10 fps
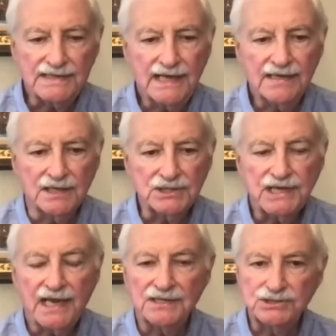English,
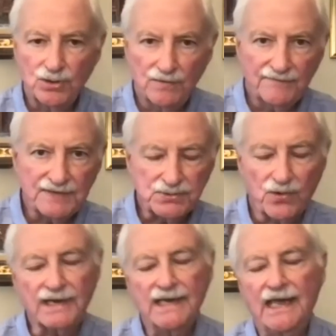and two of his
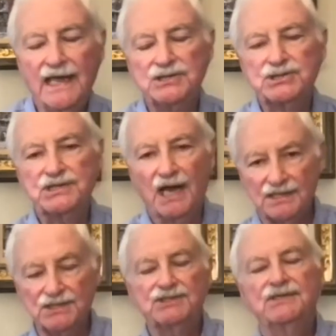working age
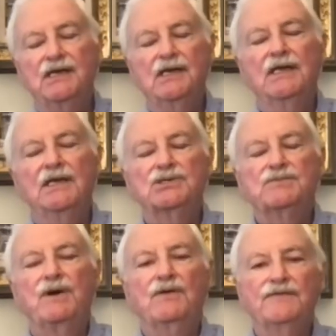sons
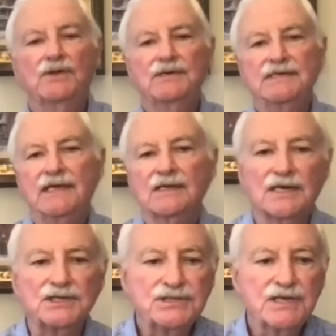spoke fluent
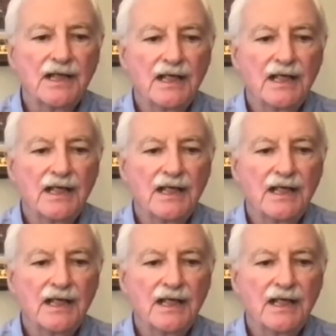English,